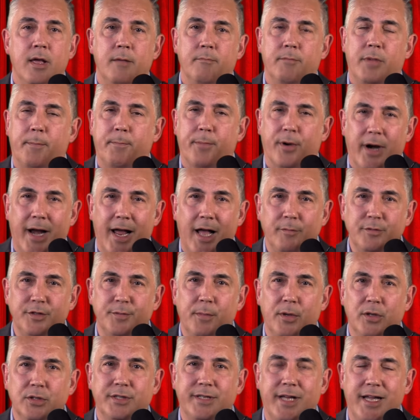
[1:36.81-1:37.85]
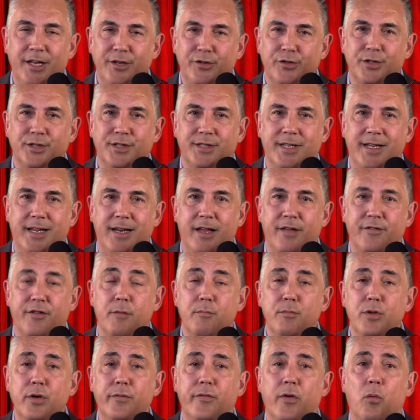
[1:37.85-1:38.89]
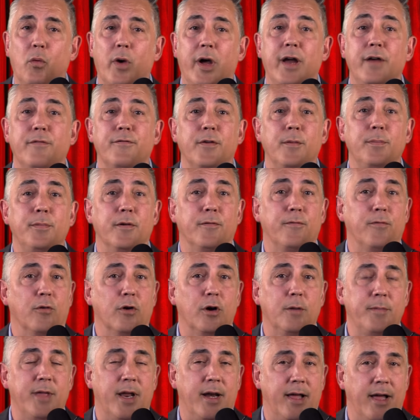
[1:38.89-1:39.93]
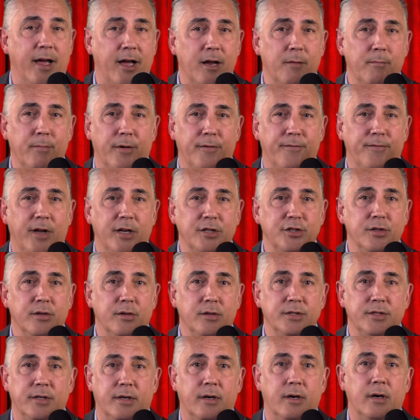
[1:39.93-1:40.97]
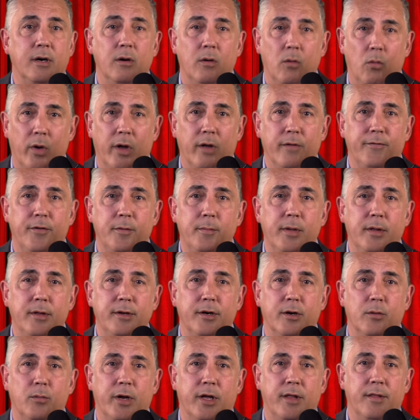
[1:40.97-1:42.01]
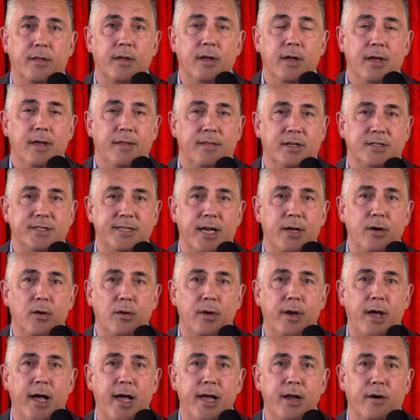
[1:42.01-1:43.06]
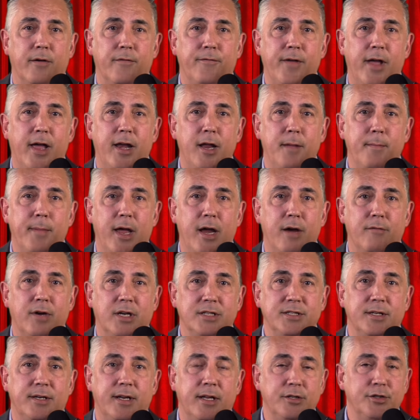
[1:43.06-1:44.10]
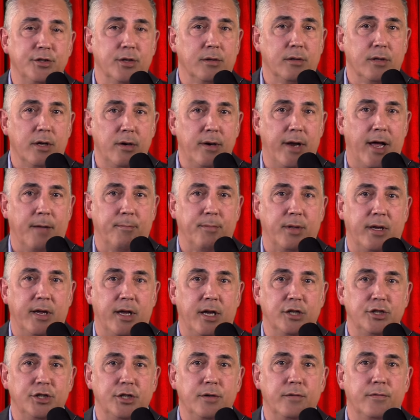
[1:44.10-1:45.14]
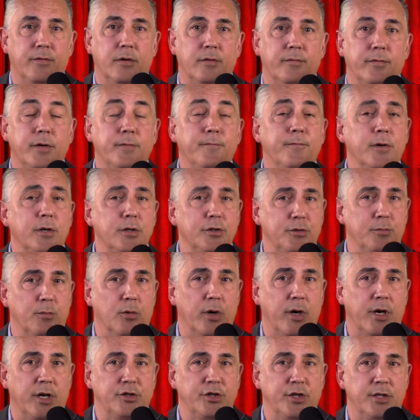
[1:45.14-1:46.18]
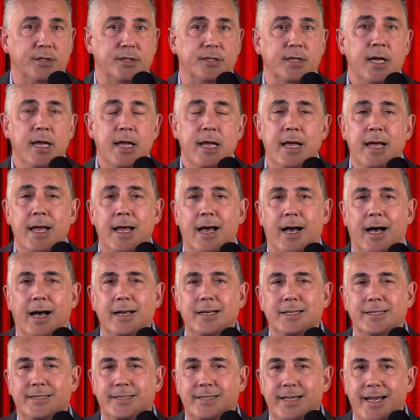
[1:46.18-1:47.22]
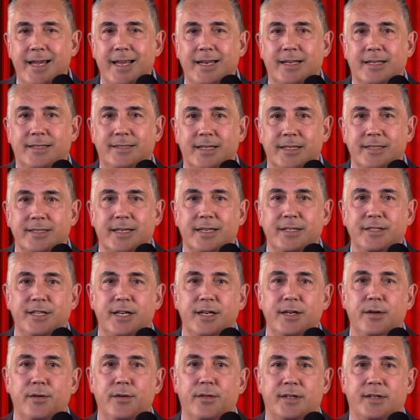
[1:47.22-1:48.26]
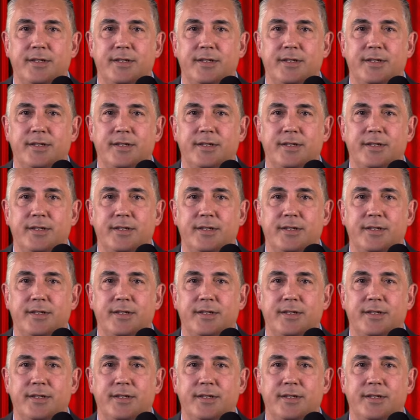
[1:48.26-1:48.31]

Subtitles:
But perhaps most interesting is a move away from the form that HECM professionals are well familiar with, the 1009 or Fannie Mae residential loan application for reverse mortgages. HUD is seeking to discontinue the